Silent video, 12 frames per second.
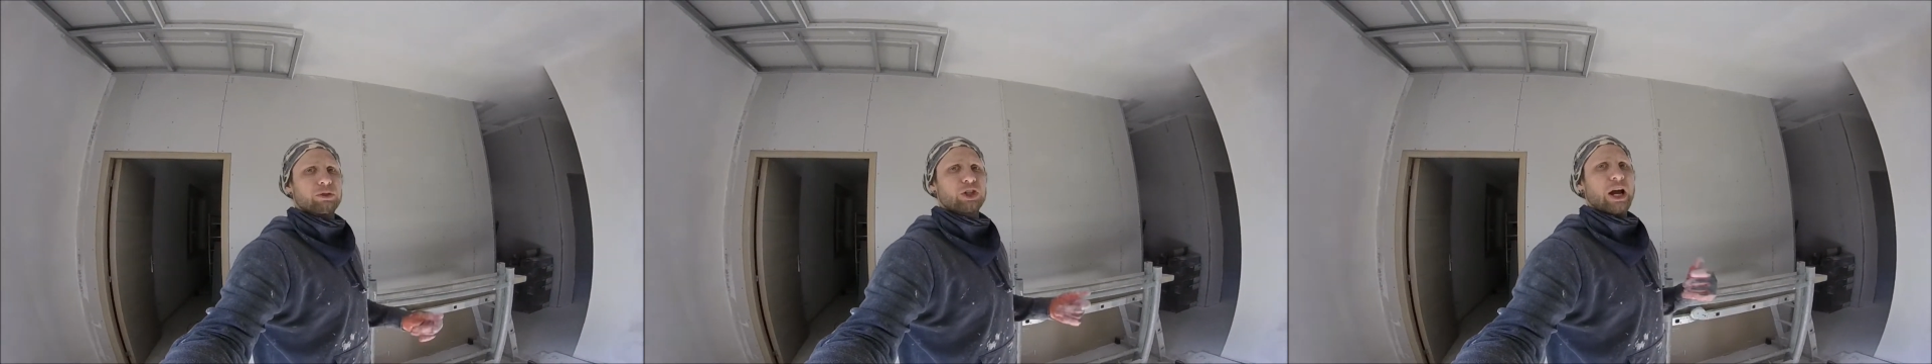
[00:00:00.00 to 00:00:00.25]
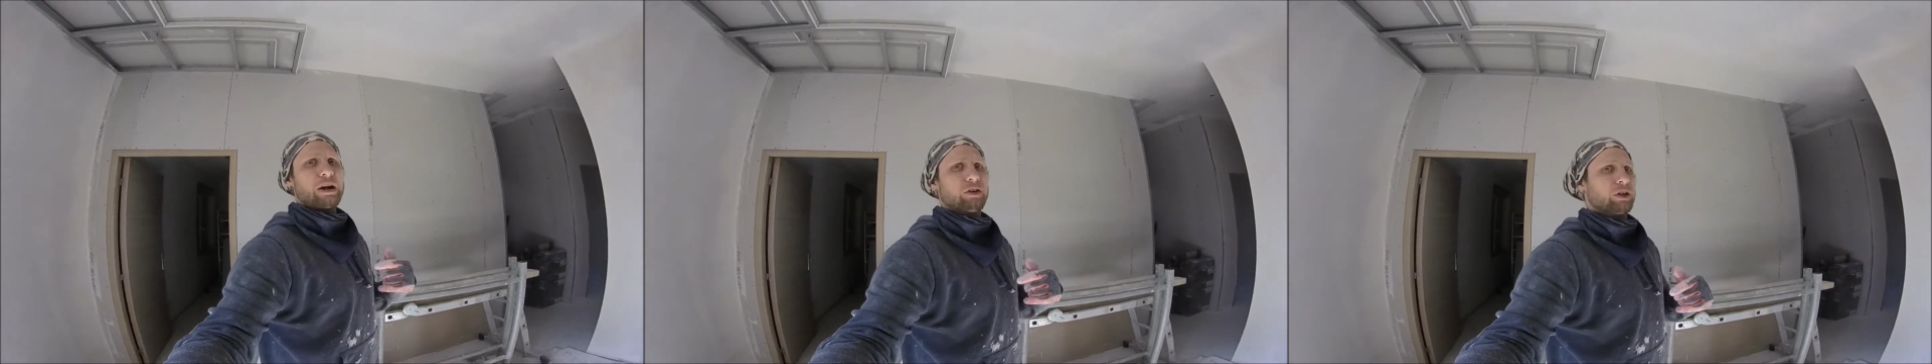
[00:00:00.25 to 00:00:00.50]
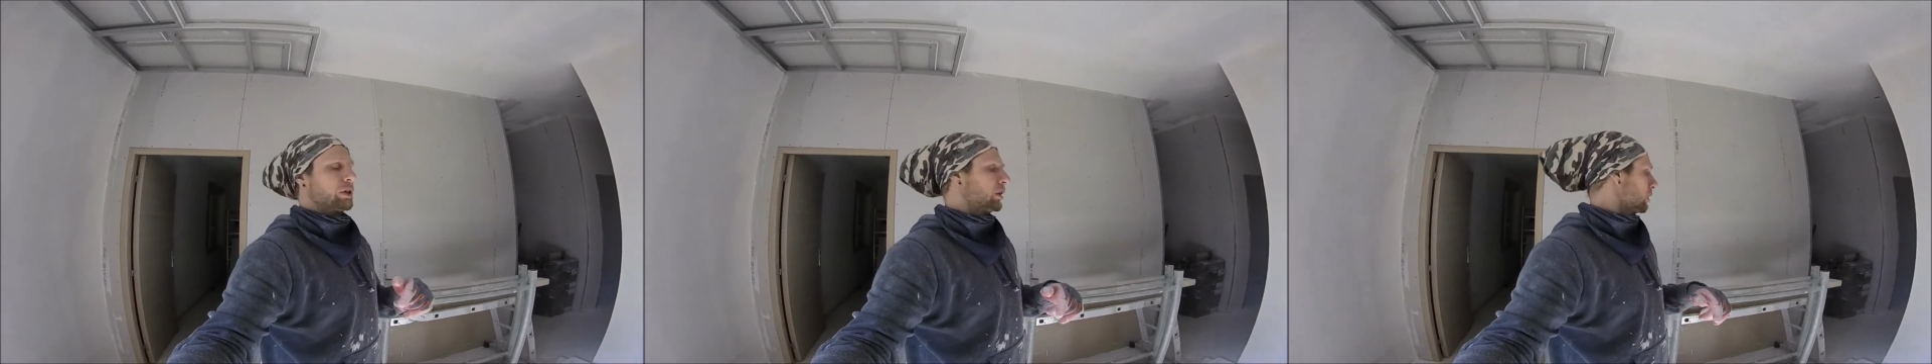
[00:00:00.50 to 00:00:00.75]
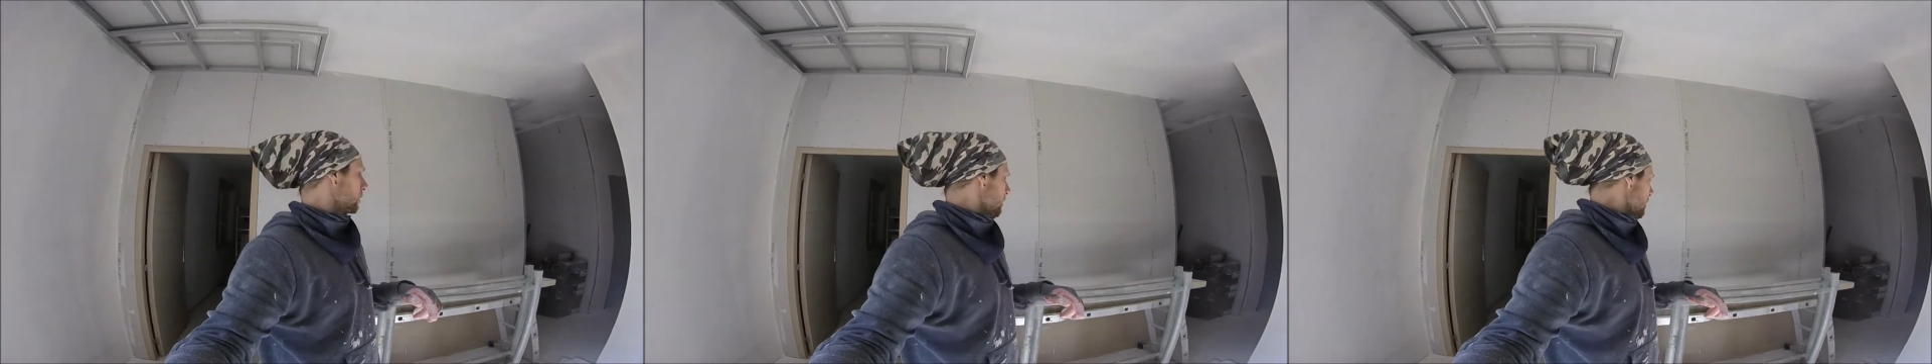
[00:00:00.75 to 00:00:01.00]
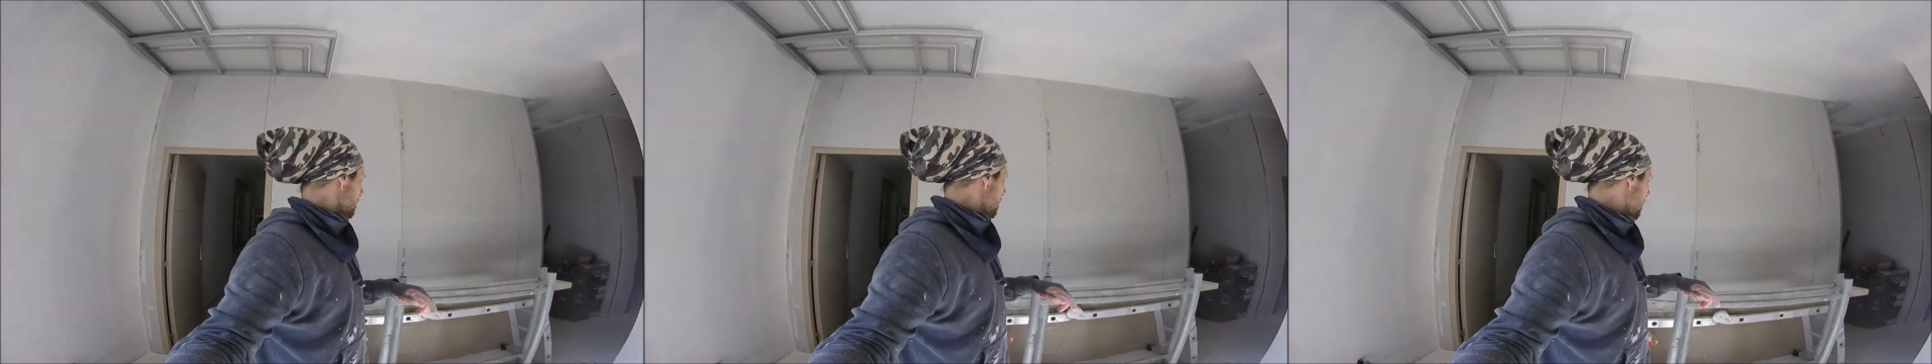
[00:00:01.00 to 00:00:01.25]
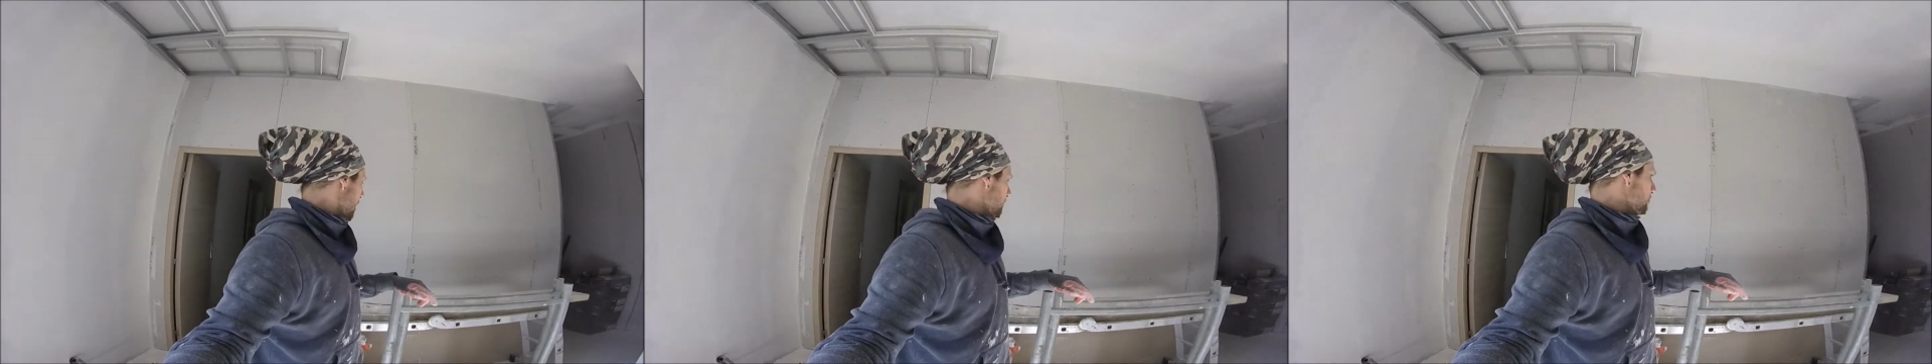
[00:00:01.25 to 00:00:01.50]

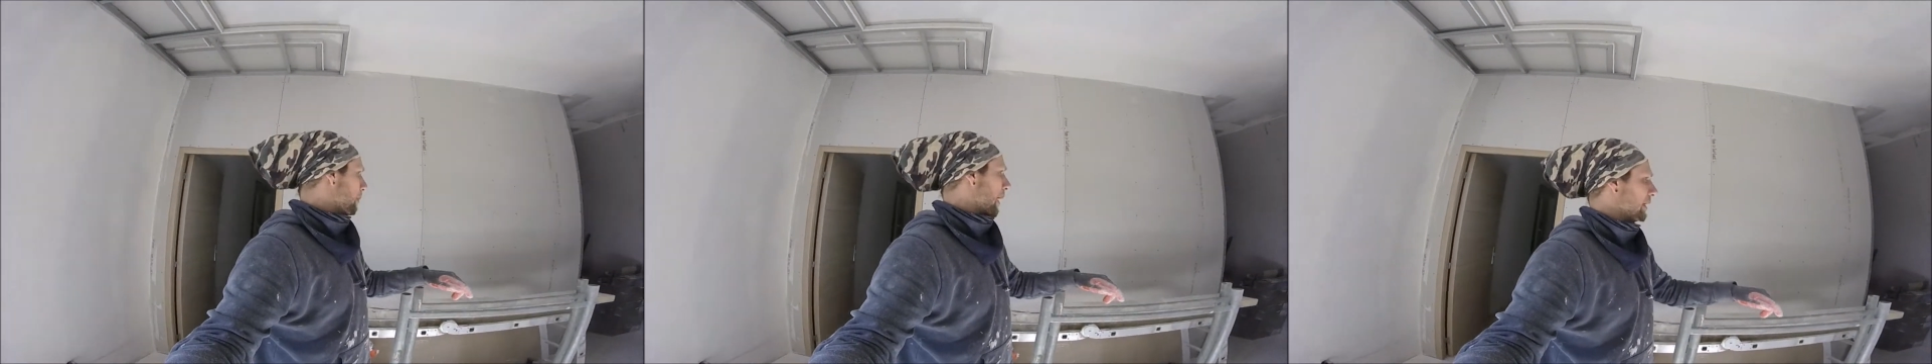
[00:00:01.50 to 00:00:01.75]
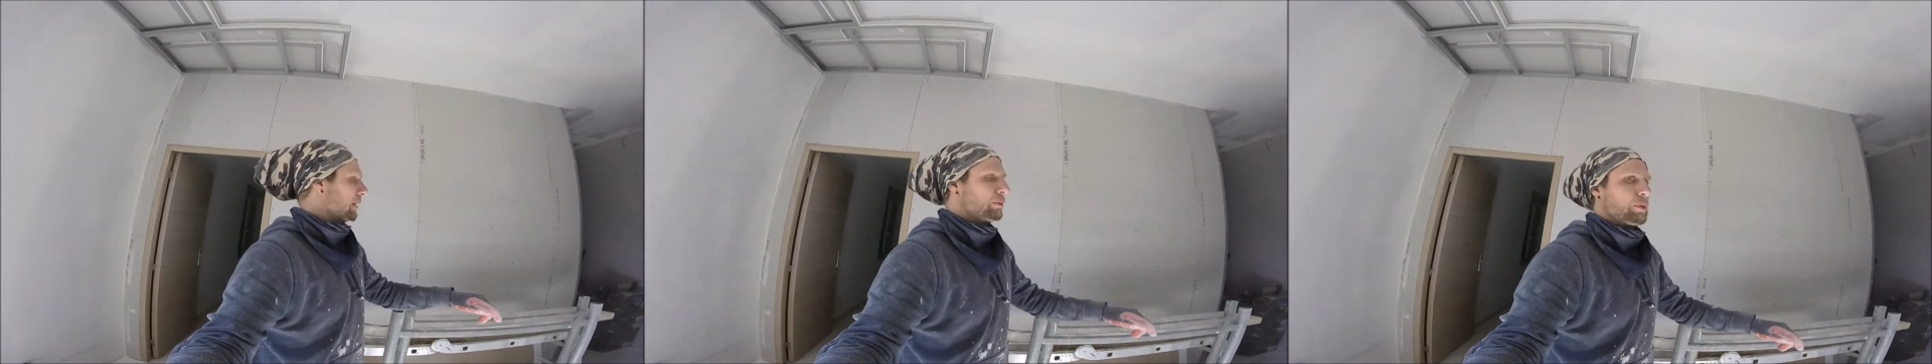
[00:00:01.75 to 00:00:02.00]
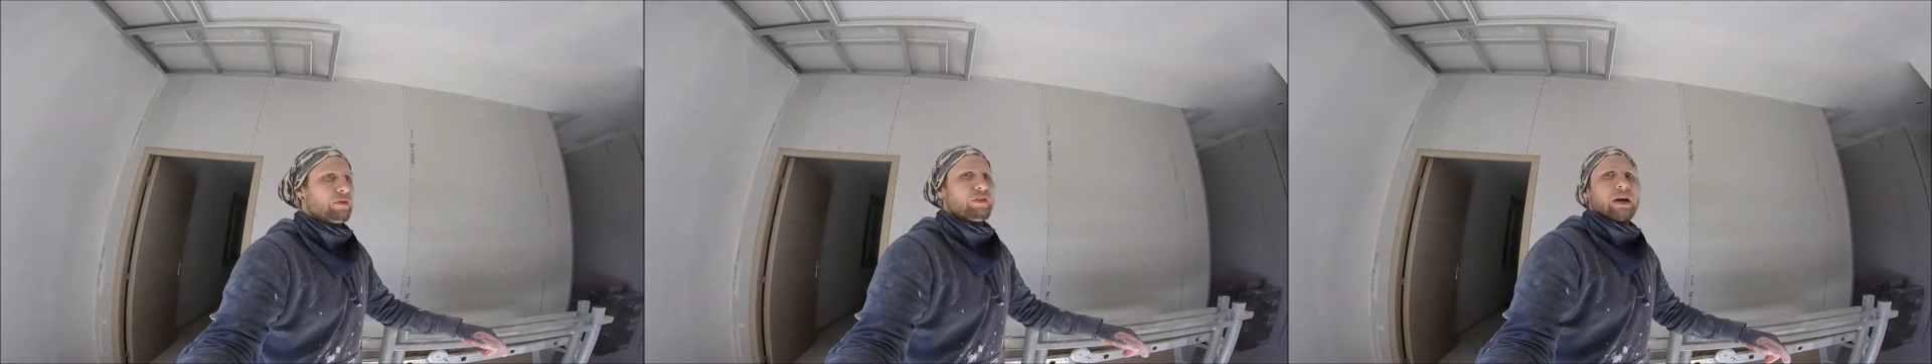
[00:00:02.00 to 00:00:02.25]
Sharon painted with